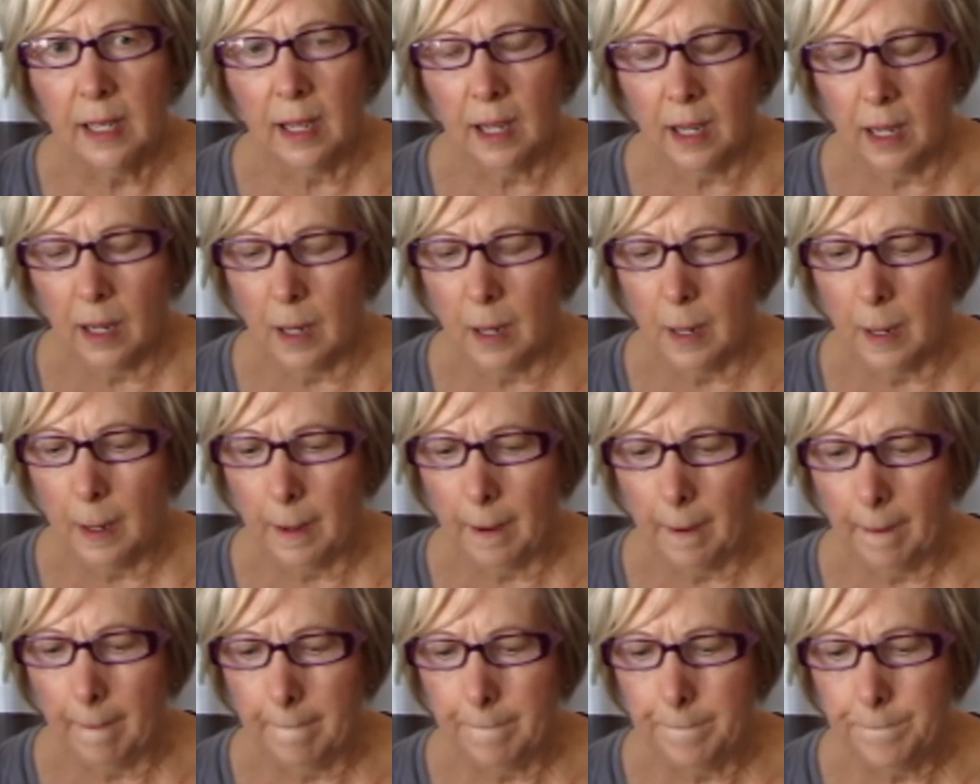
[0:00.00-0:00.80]

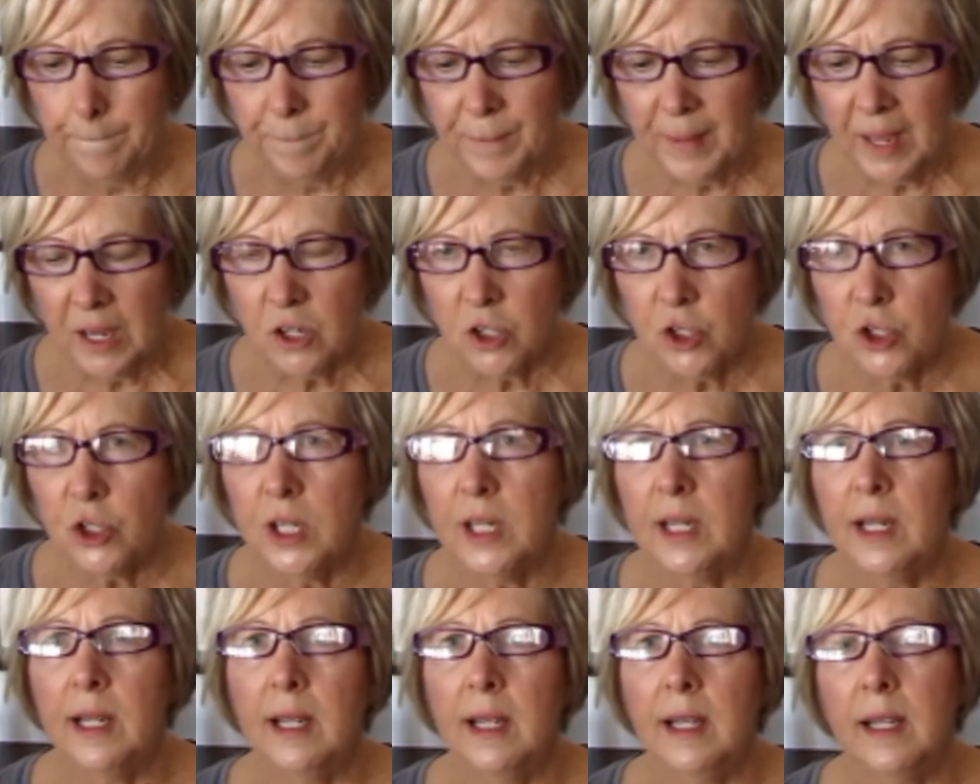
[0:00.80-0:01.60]
Um,
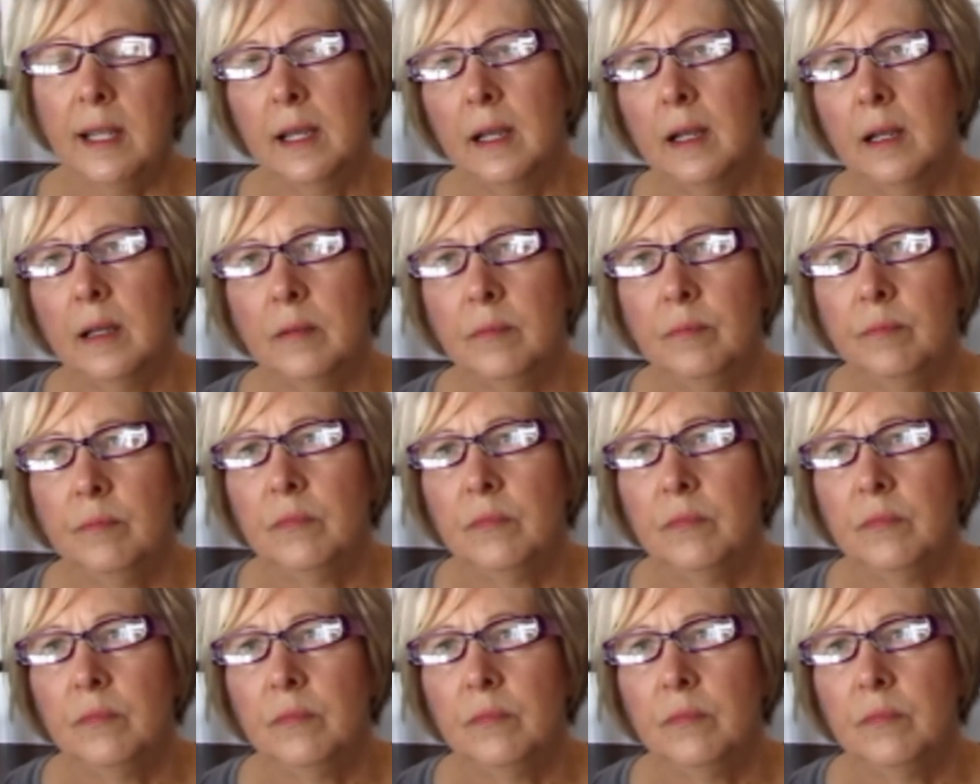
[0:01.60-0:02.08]
she,